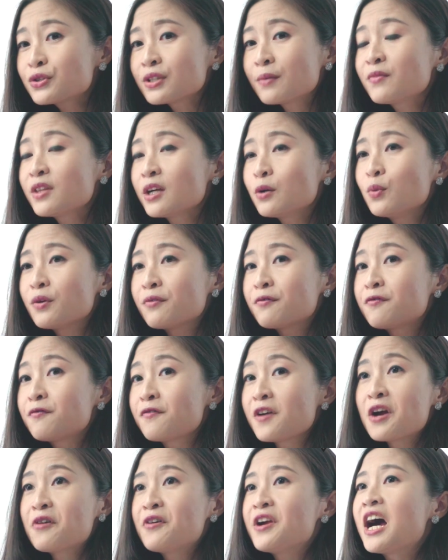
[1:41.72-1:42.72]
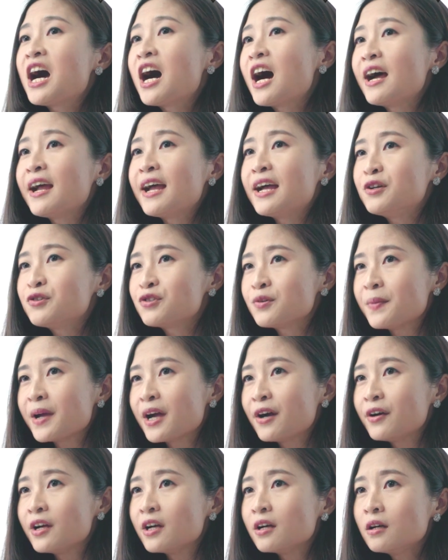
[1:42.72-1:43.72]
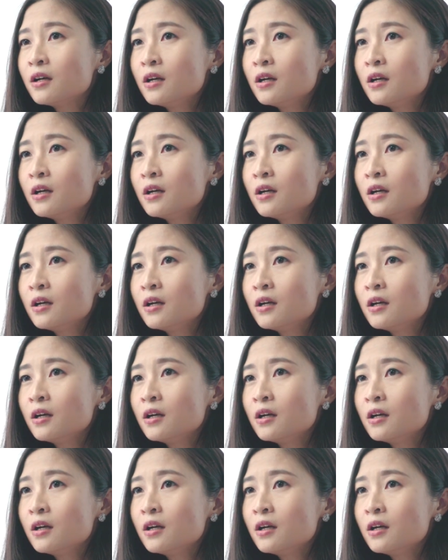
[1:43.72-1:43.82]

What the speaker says: something with very high entry barrier.